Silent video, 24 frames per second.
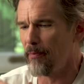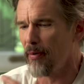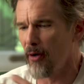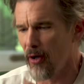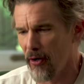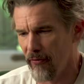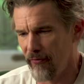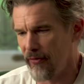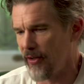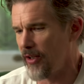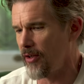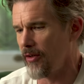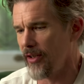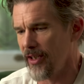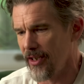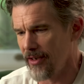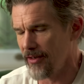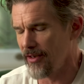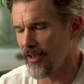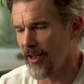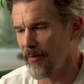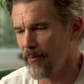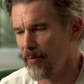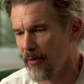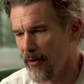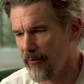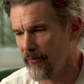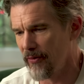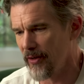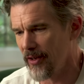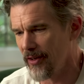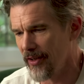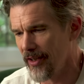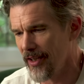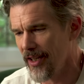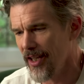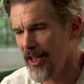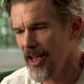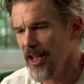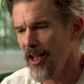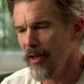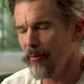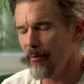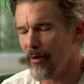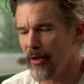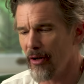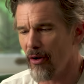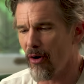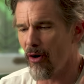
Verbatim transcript: perfectly and done perfectly. But an